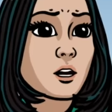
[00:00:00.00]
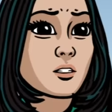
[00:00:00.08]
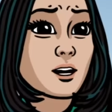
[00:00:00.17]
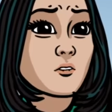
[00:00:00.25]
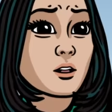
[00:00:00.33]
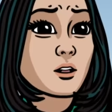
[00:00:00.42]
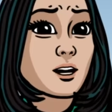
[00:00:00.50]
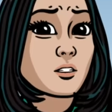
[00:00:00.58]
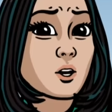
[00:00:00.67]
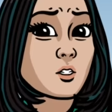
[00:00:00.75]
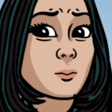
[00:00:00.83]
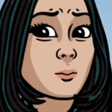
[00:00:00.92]
I gave a
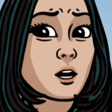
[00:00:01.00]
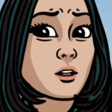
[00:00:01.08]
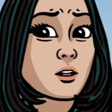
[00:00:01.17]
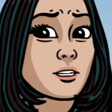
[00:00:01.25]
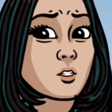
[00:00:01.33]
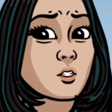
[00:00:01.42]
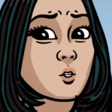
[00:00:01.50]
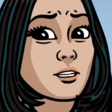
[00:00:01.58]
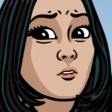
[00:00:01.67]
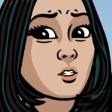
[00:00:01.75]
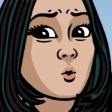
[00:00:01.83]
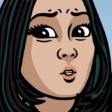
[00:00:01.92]
letter to Motley to
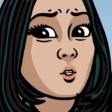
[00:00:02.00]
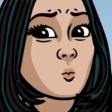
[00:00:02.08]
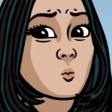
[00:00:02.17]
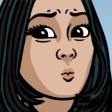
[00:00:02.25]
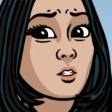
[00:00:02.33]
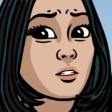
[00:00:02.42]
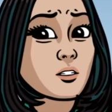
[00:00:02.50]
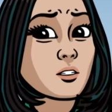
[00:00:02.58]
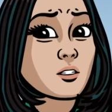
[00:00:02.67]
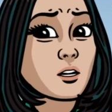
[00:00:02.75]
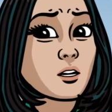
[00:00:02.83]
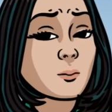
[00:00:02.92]
give to you.
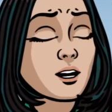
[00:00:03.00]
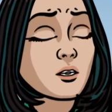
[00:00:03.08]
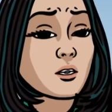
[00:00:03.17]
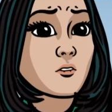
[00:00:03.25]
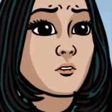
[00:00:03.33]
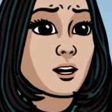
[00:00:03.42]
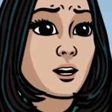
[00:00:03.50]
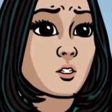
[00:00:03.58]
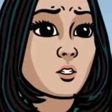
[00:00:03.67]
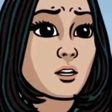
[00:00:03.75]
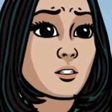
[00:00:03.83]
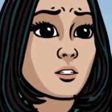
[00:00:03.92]
About the fight
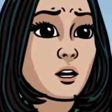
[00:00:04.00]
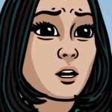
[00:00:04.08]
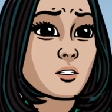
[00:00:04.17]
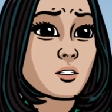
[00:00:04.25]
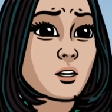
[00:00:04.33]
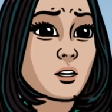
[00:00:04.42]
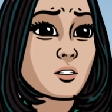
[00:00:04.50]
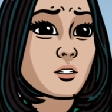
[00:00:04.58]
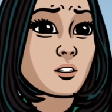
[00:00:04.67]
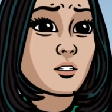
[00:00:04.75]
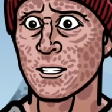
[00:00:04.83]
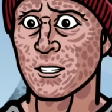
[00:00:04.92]
she started?
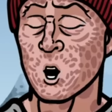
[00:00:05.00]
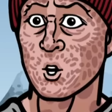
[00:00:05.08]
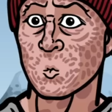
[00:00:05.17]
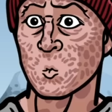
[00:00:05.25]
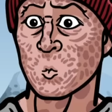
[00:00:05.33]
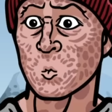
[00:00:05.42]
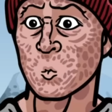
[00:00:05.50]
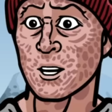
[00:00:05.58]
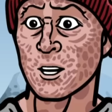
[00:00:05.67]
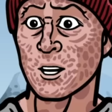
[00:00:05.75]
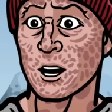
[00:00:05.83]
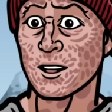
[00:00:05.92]
Oh,
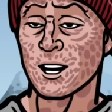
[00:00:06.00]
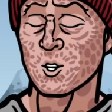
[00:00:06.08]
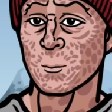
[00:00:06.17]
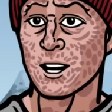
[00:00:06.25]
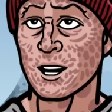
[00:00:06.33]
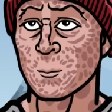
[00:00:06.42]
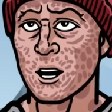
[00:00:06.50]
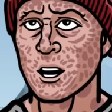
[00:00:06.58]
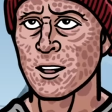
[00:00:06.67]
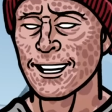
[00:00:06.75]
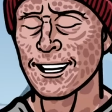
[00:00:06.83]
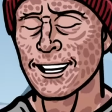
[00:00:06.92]
a letter about
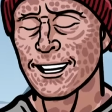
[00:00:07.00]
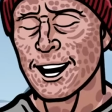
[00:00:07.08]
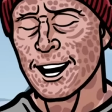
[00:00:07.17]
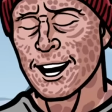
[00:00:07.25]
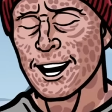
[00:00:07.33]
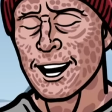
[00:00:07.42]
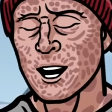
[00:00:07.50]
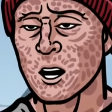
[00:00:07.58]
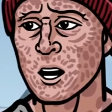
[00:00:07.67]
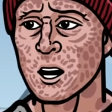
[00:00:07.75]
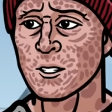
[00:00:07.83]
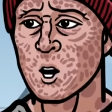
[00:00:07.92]
Motley.
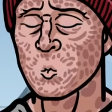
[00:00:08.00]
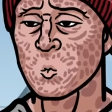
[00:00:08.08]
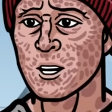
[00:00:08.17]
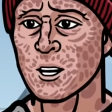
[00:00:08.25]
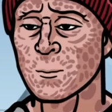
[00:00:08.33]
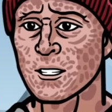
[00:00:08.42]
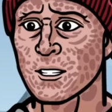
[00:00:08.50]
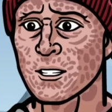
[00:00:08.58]
No, I am...